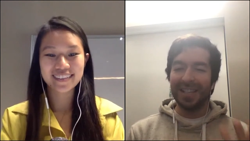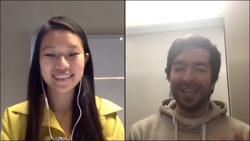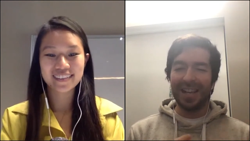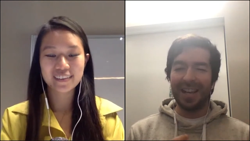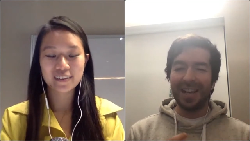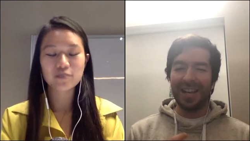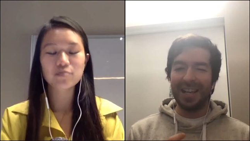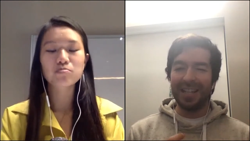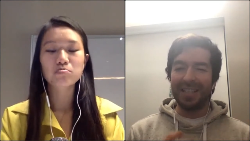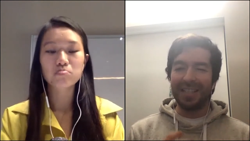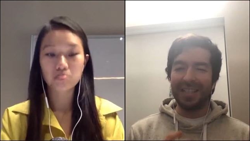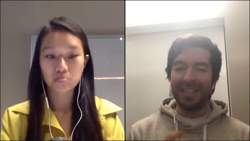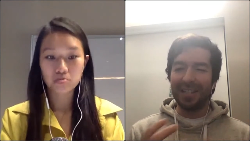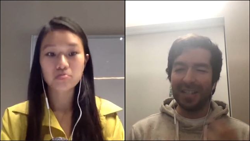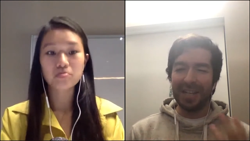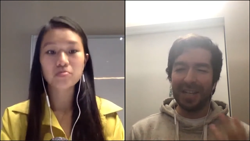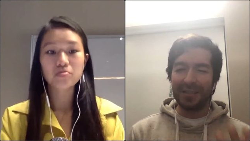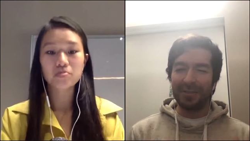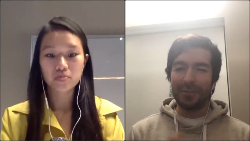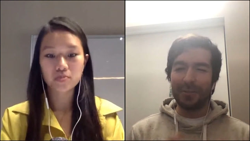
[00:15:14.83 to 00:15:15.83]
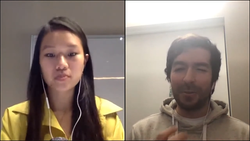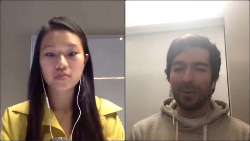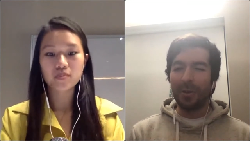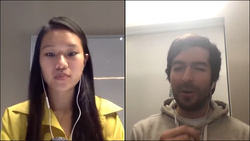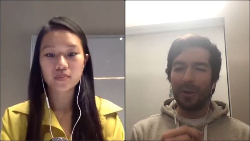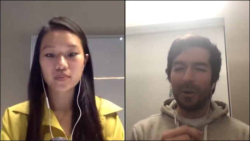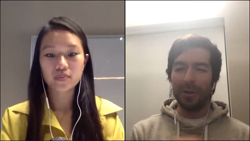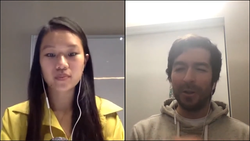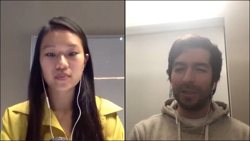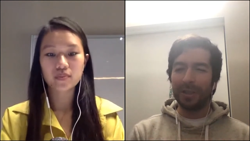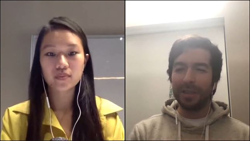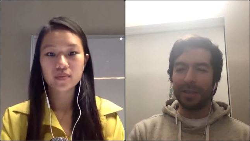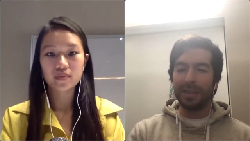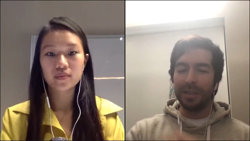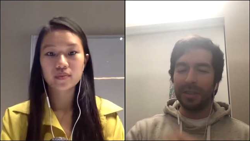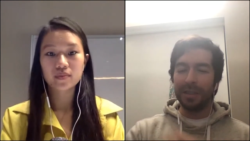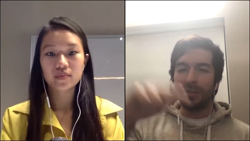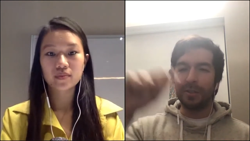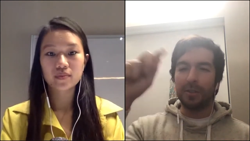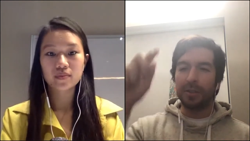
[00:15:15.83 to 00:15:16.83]
Speaker 1: uh, getting like too hot and
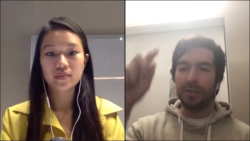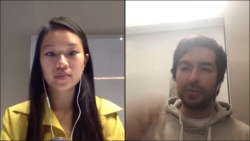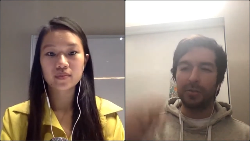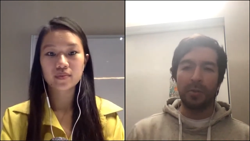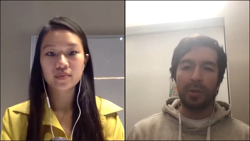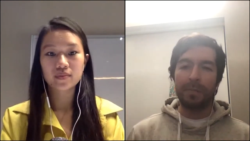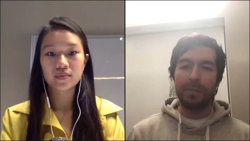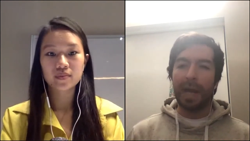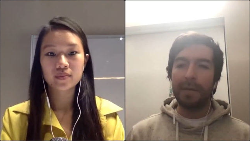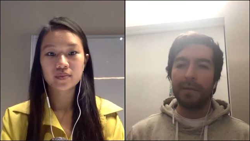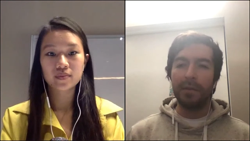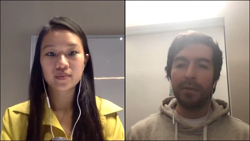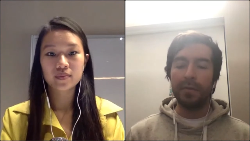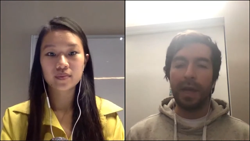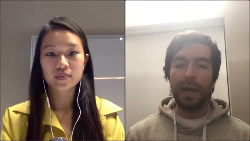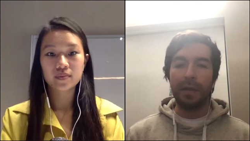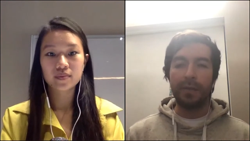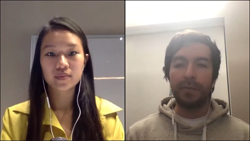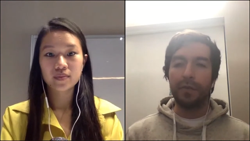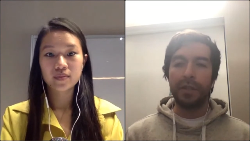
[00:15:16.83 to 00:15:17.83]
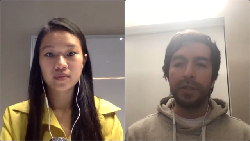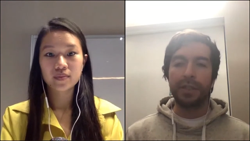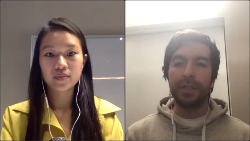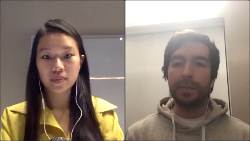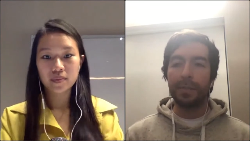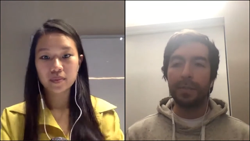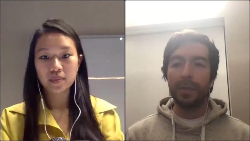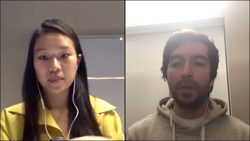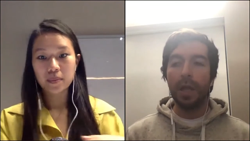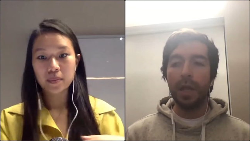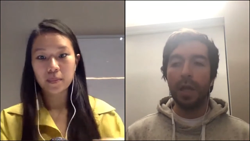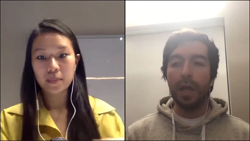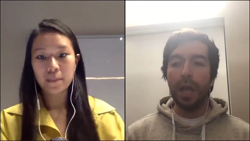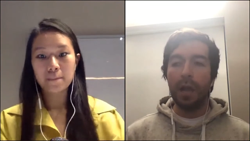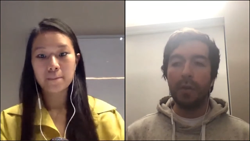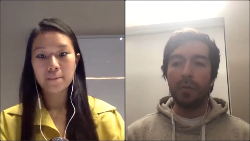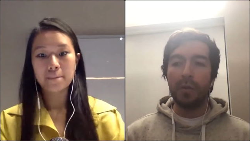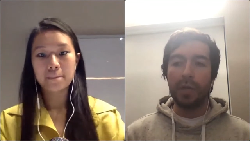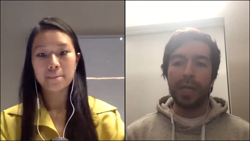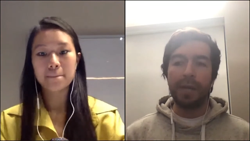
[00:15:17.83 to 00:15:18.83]
they turn to a bubble. But for example,
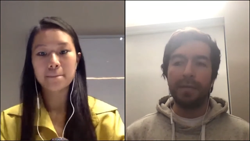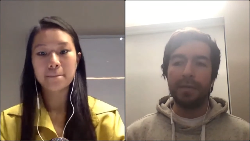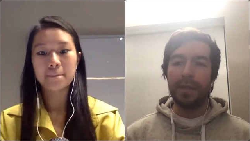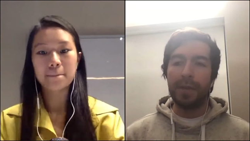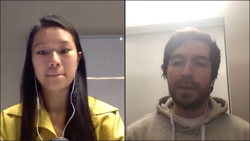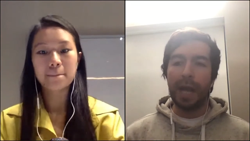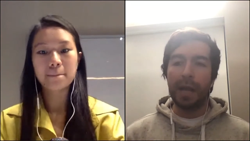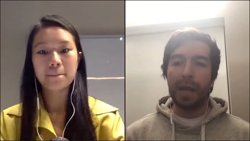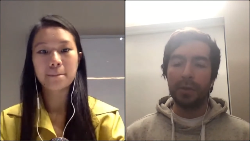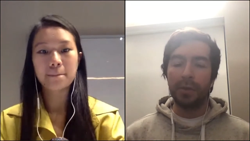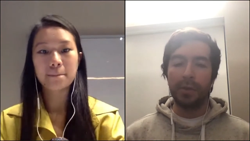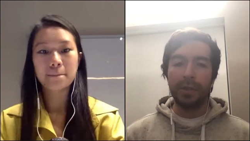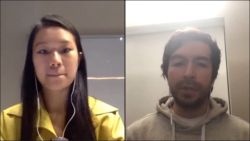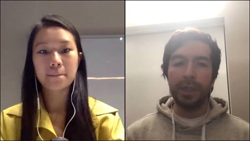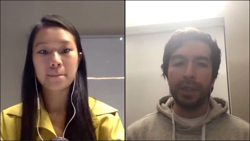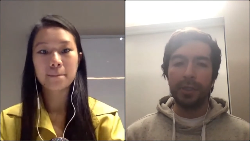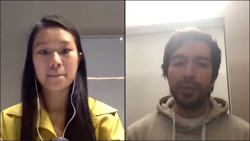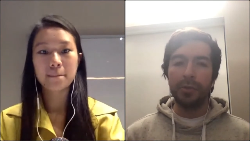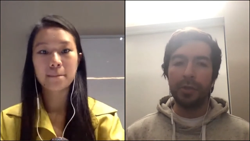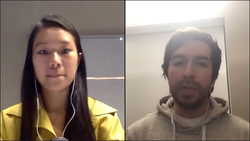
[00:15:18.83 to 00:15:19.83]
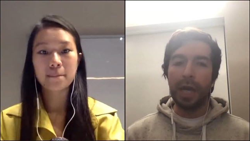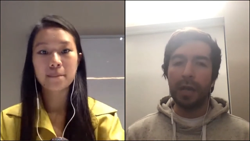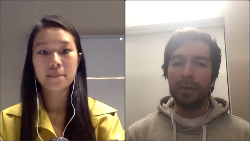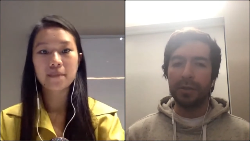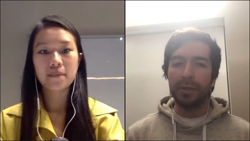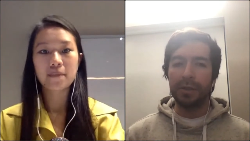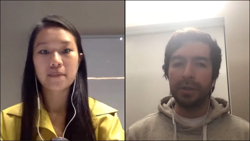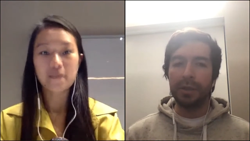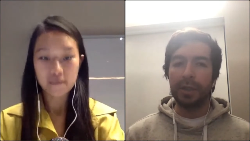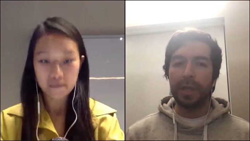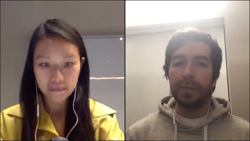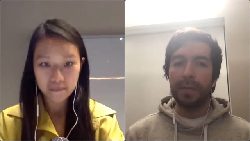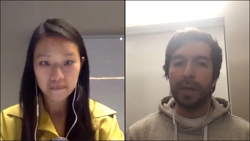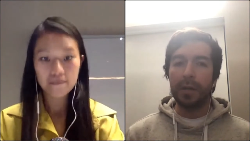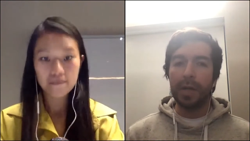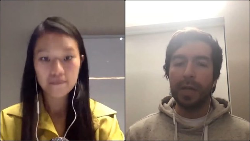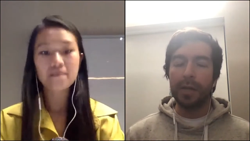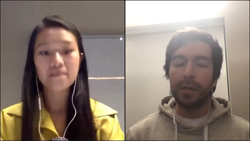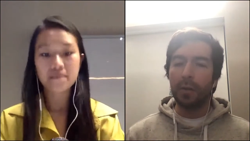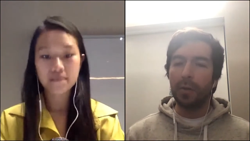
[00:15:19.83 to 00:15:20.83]
uh, we have the bubble in the 2000s
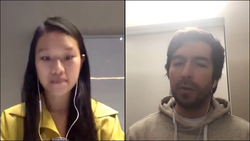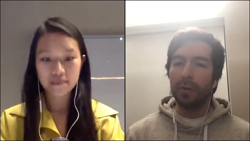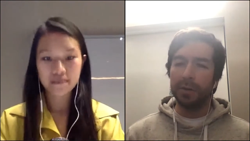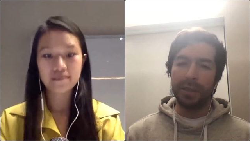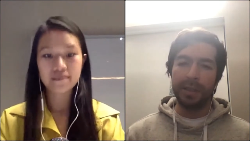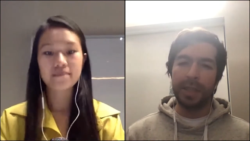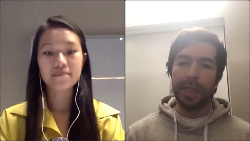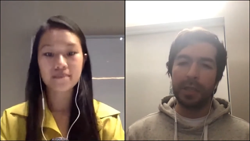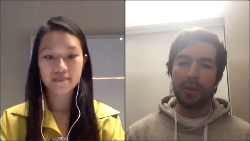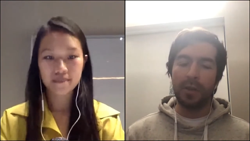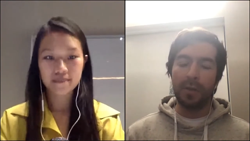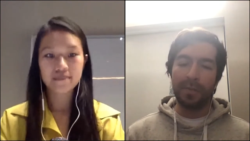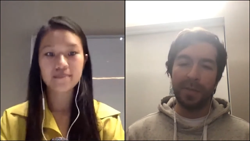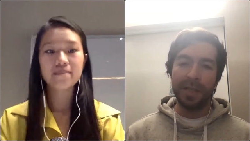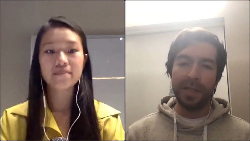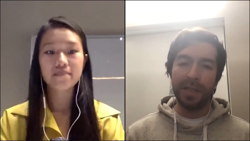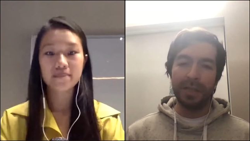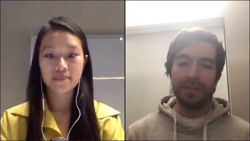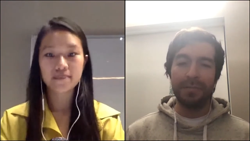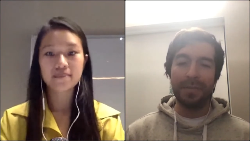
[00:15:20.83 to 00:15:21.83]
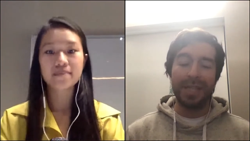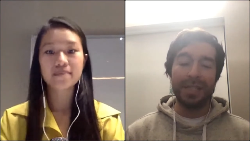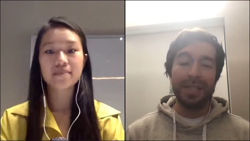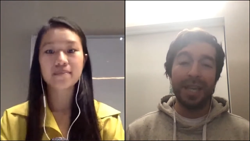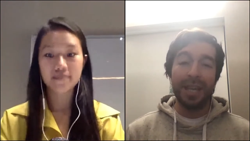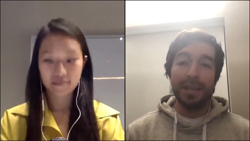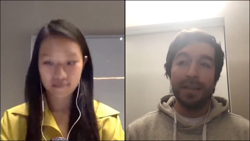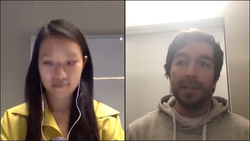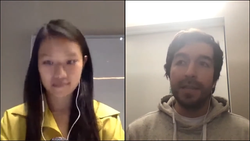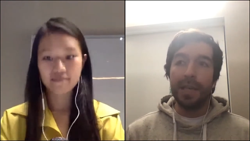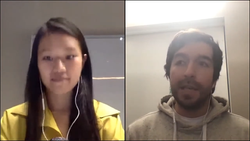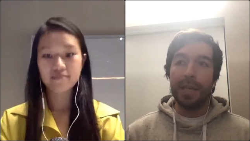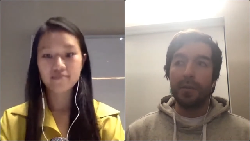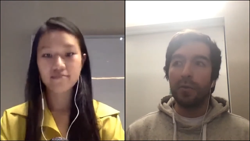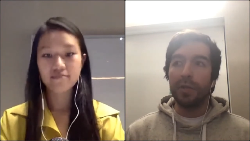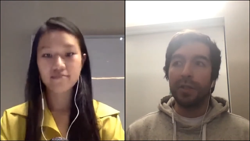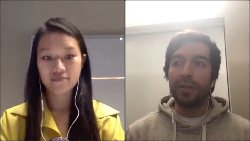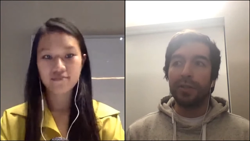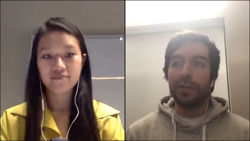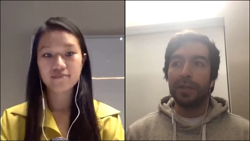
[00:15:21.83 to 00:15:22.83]
about like all the tech companies, but
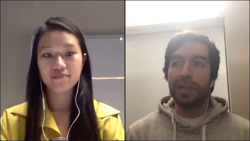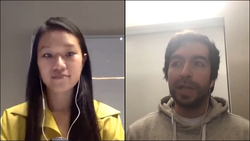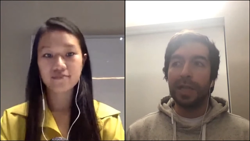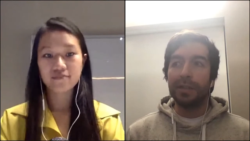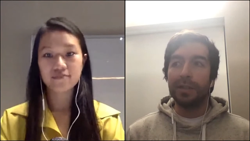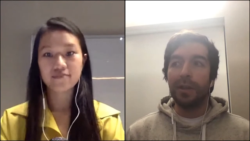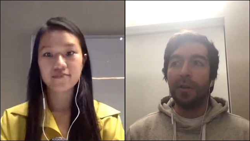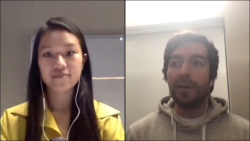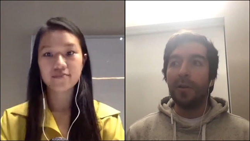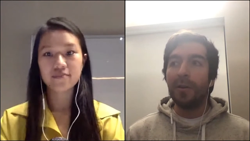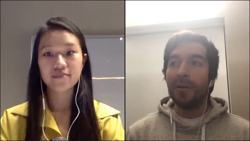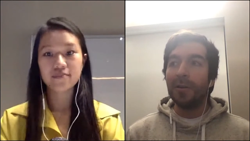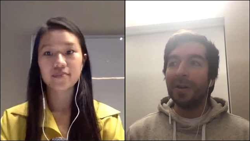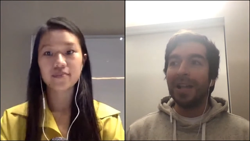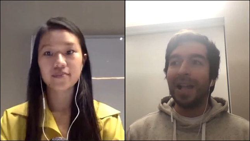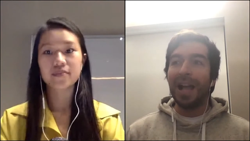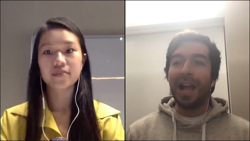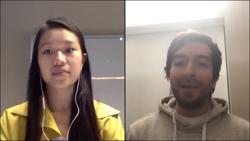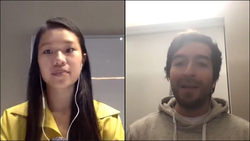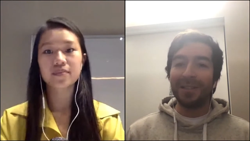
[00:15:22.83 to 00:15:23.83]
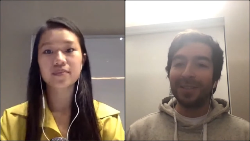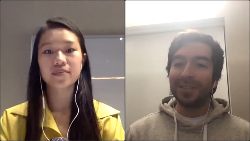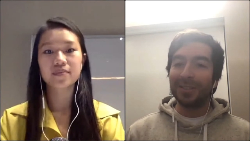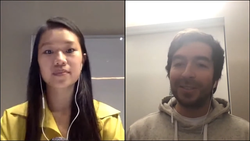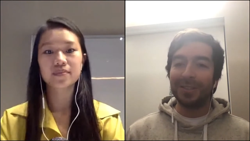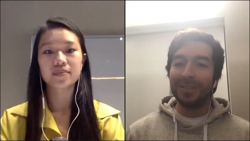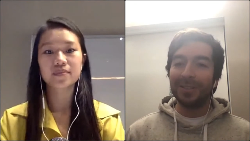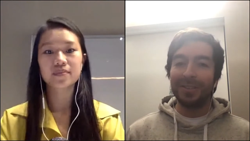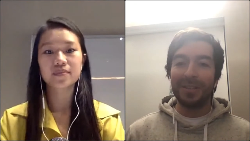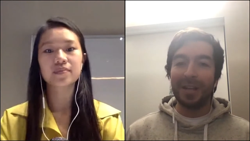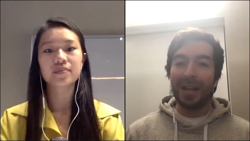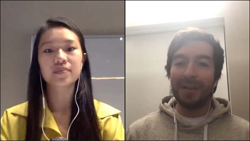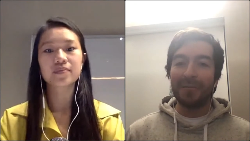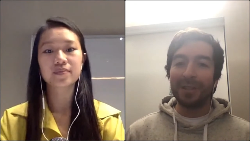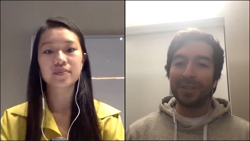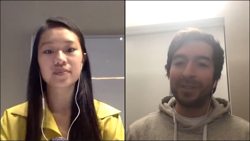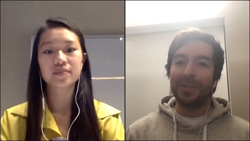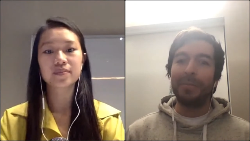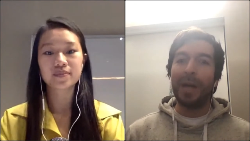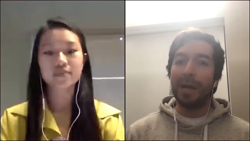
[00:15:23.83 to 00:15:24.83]
then we saw that oh, Amazon uh,
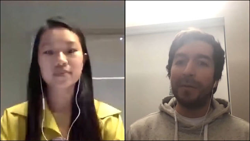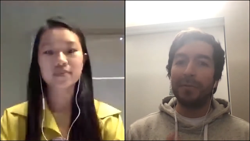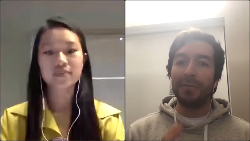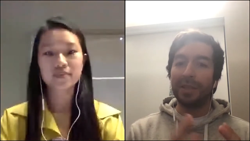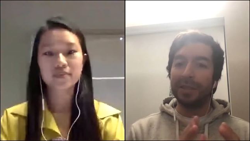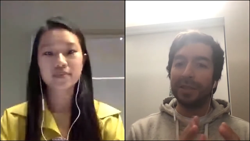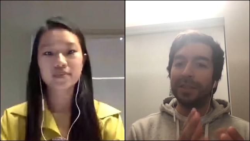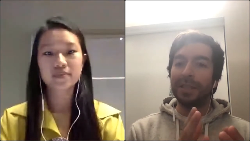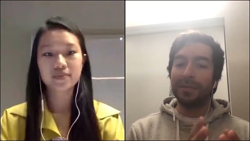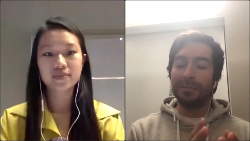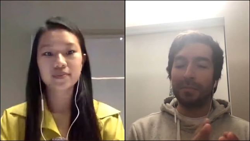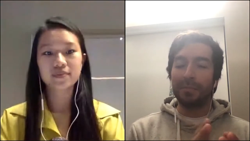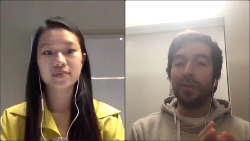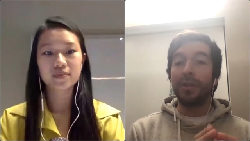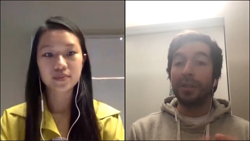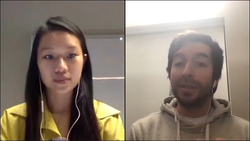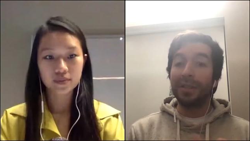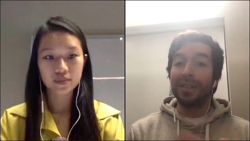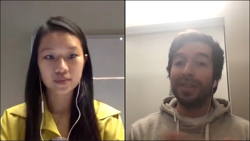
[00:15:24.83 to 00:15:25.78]
was a bubble at that point.